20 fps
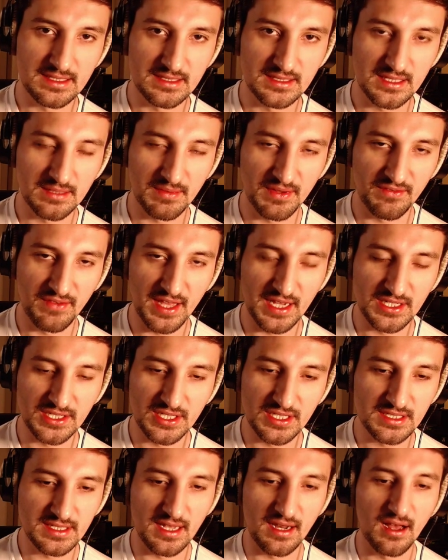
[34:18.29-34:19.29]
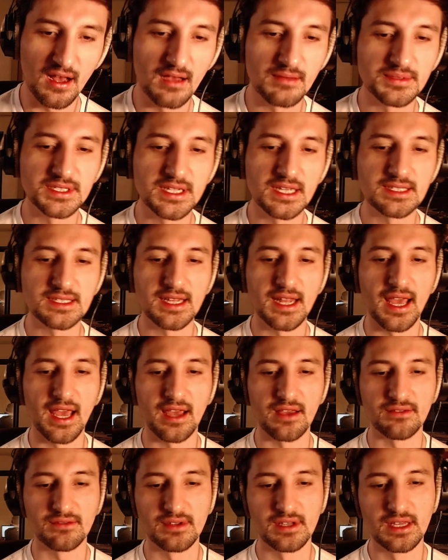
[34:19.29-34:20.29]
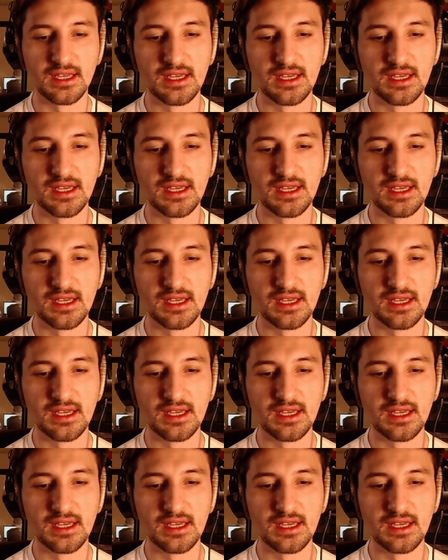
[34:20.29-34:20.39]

that Hobbes doesn't have.